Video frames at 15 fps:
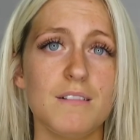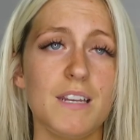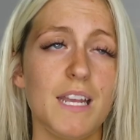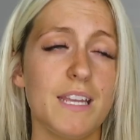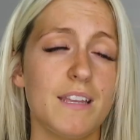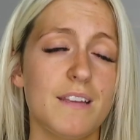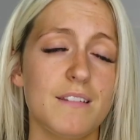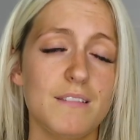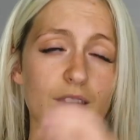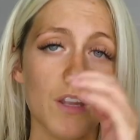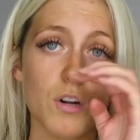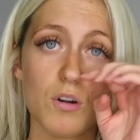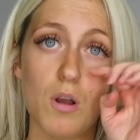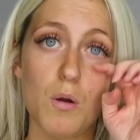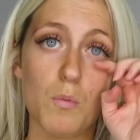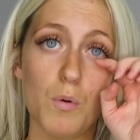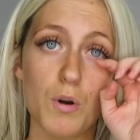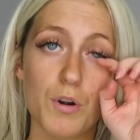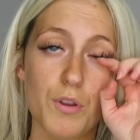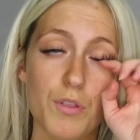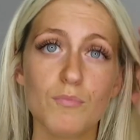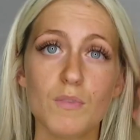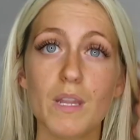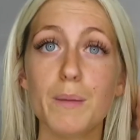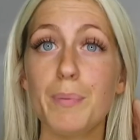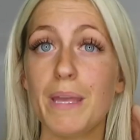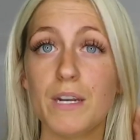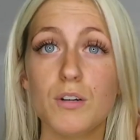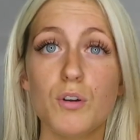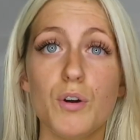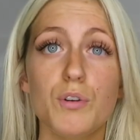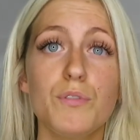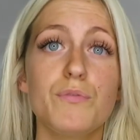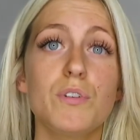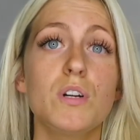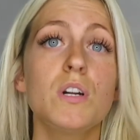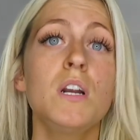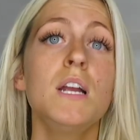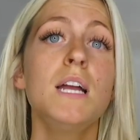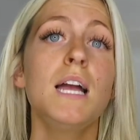Like, they're not worth being annoyed over.